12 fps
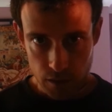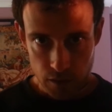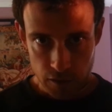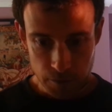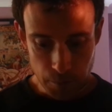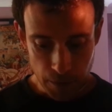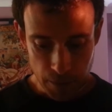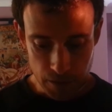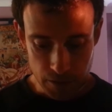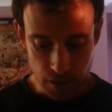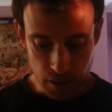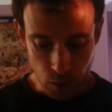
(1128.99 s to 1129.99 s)
Smith
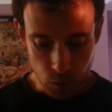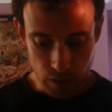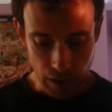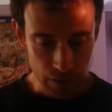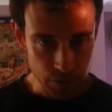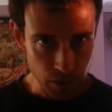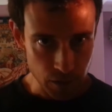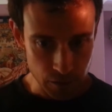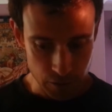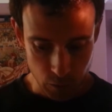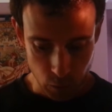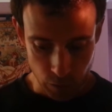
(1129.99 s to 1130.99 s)
is a known advocate
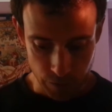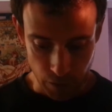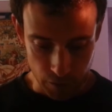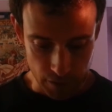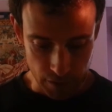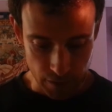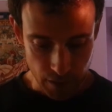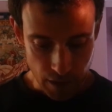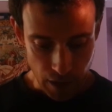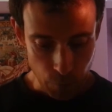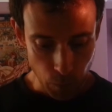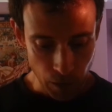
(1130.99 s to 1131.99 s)
of score voting,
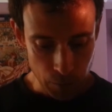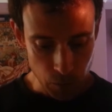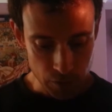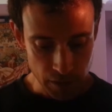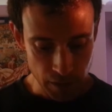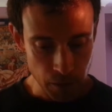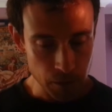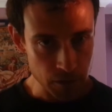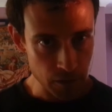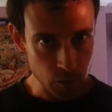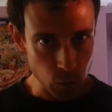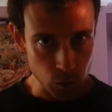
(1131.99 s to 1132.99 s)
and while I'm not saying that this
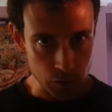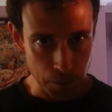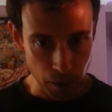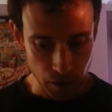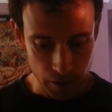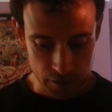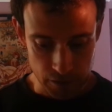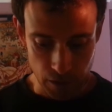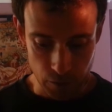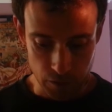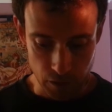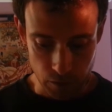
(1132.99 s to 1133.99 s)
has caused bias in
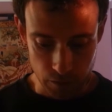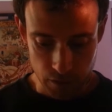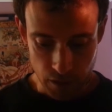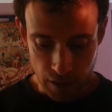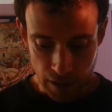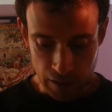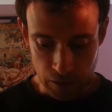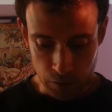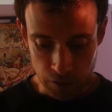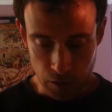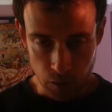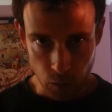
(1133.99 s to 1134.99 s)
the results, it's
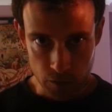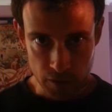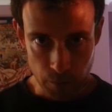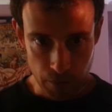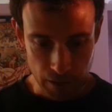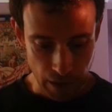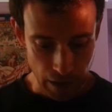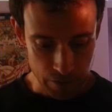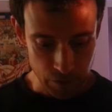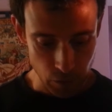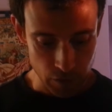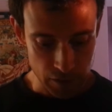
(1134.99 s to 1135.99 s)
also not something that
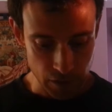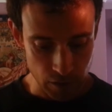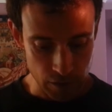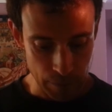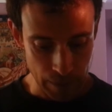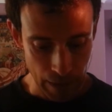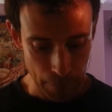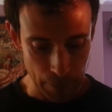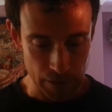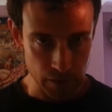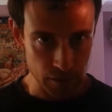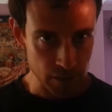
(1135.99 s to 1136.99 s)
everyone is going to be
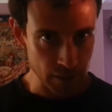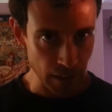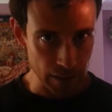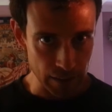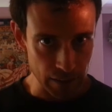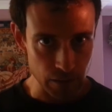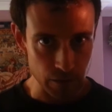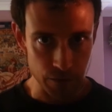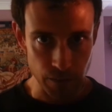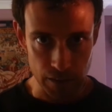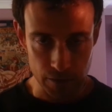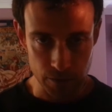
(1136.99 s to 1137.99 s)
happy just to take at
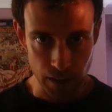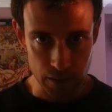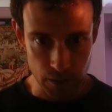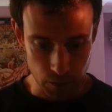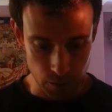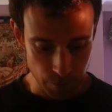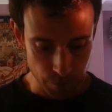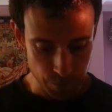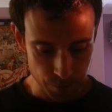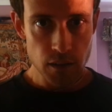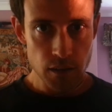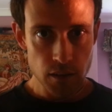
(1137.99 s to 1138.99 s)
face value.
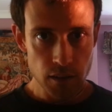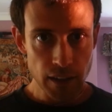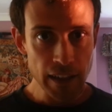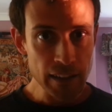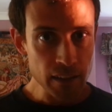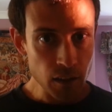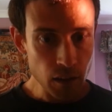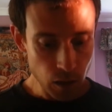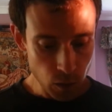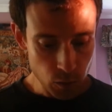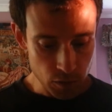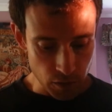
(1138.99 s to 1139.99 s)
In
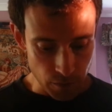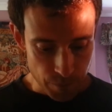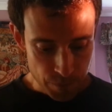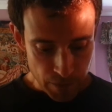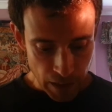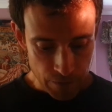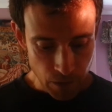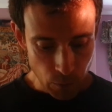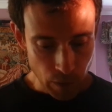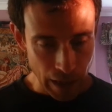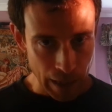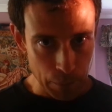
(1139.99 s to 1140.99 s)
conclusion, if I
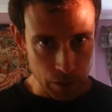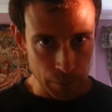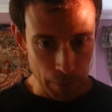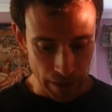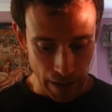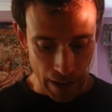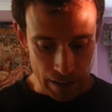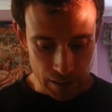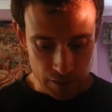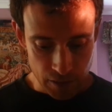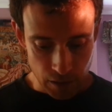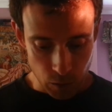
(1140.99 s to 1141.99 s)
were able to pick any
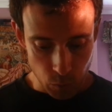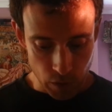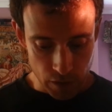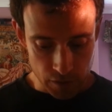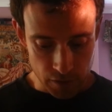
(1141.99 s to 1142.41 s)
single winner